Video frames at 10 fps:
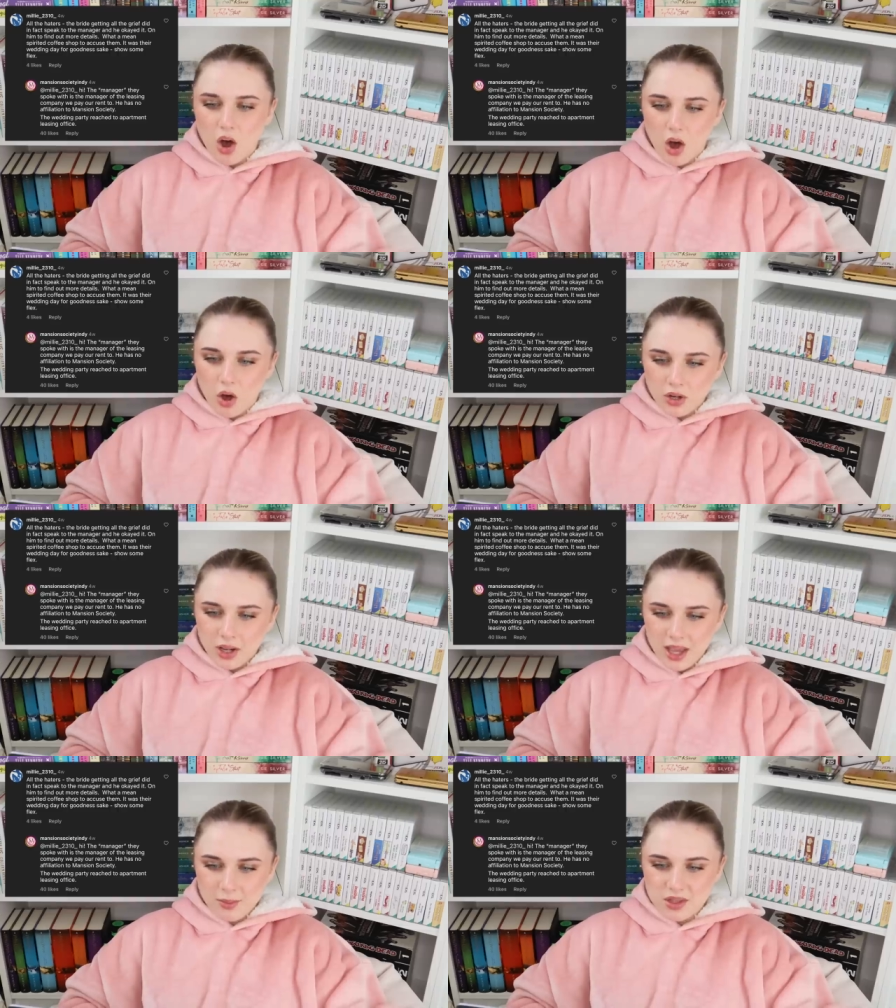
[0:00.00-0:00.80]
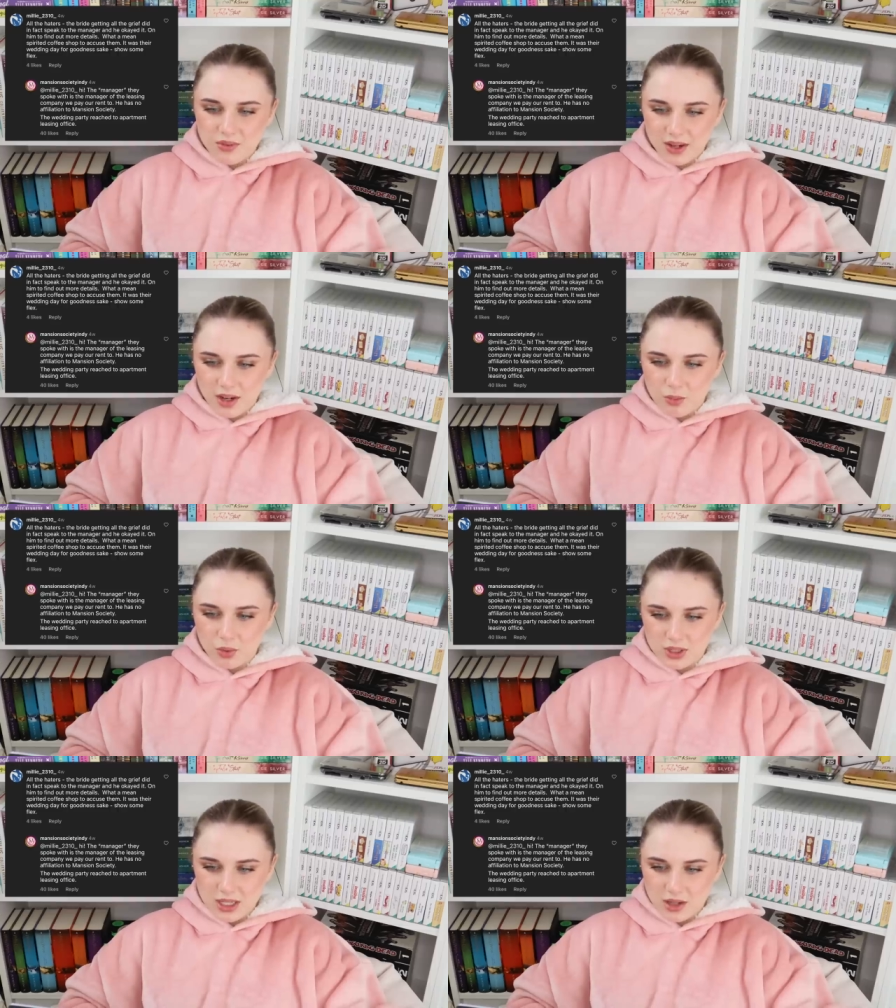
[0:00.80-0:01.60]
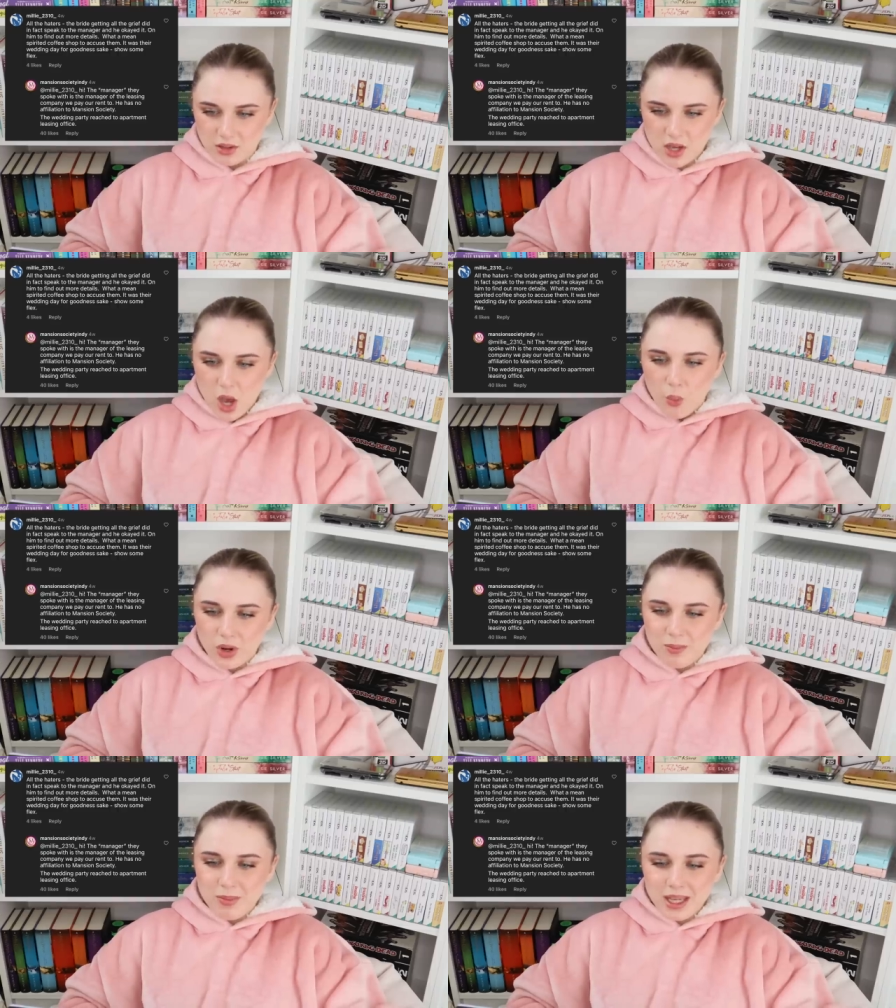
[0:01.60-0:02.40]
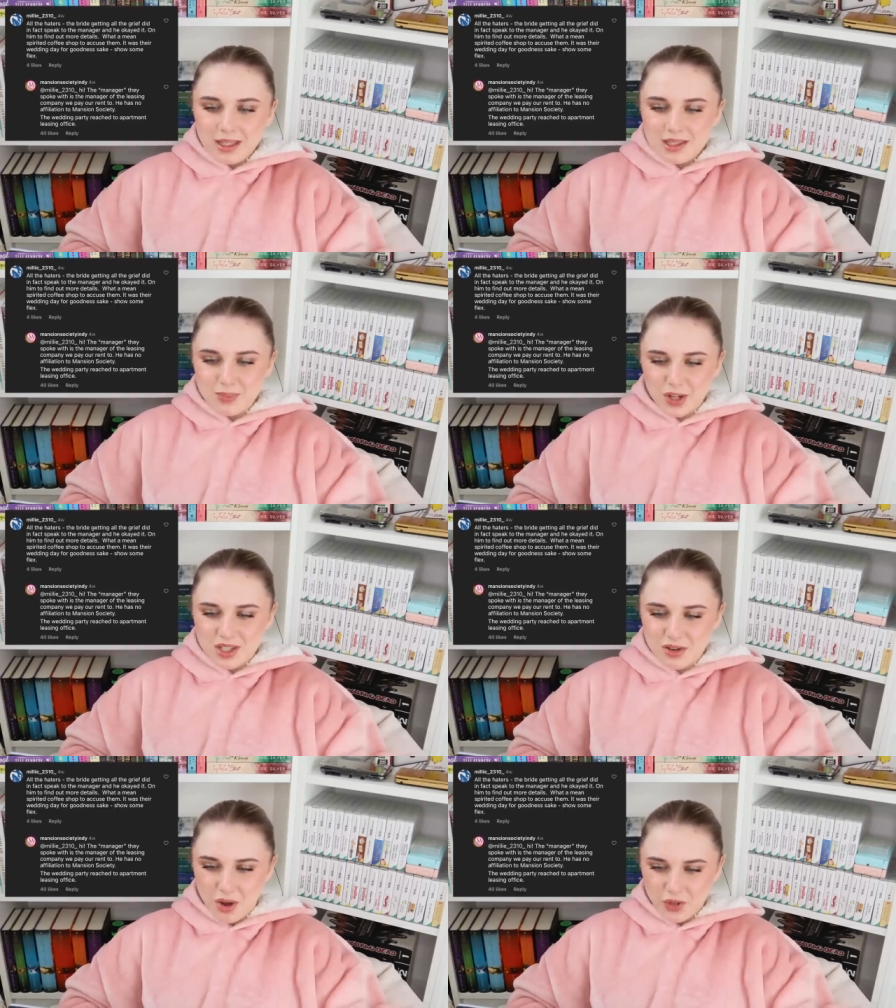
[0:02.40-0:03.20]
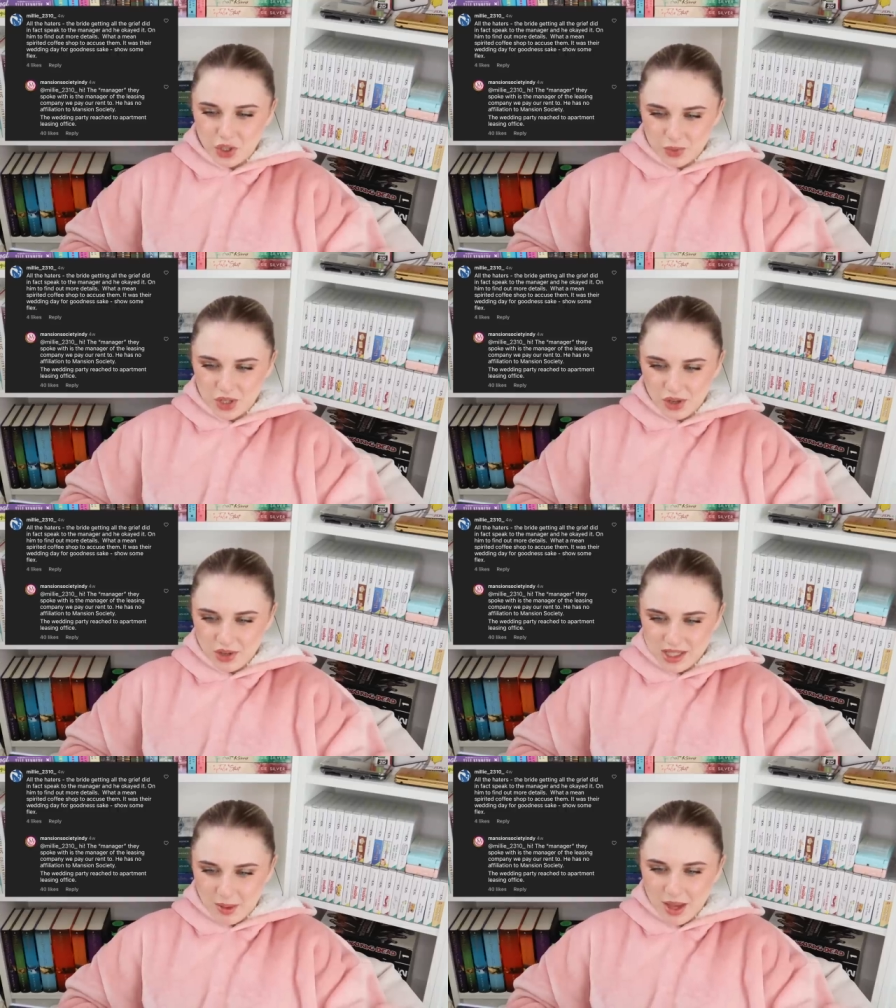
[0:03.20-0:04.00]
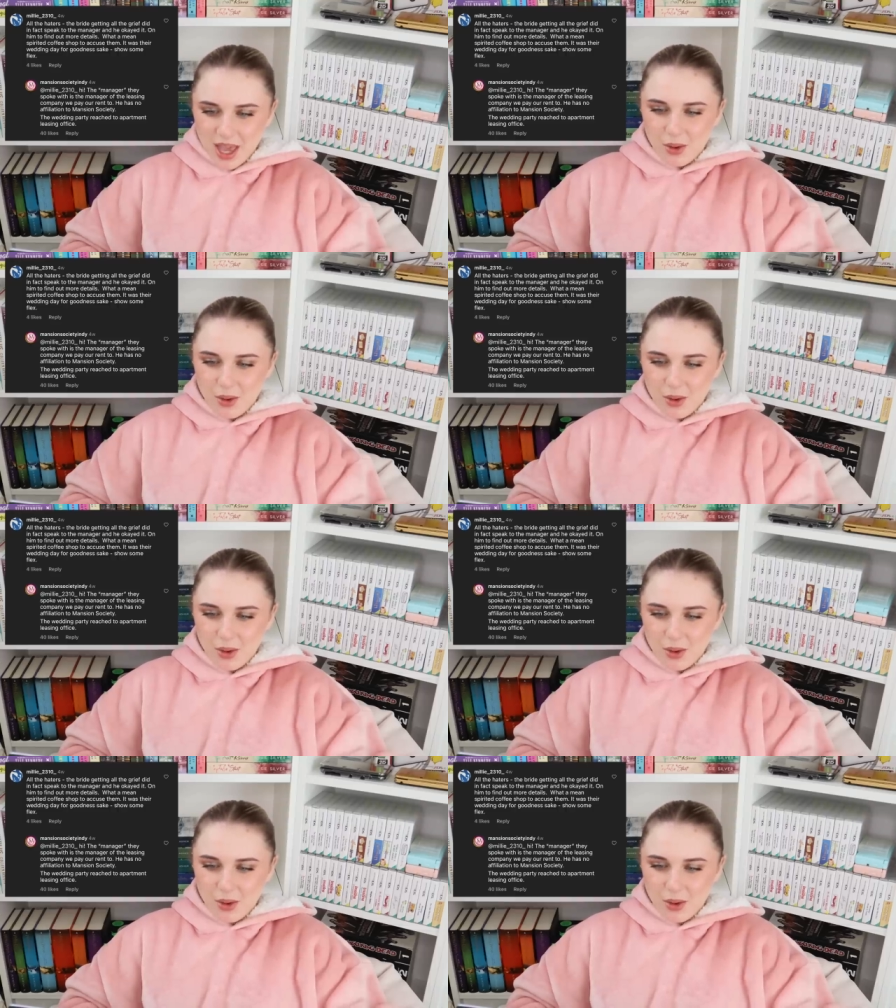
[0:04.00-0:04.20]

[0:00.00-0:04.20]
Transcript: on him to find out more details. What a mean-spirited coffee shop to accuse them.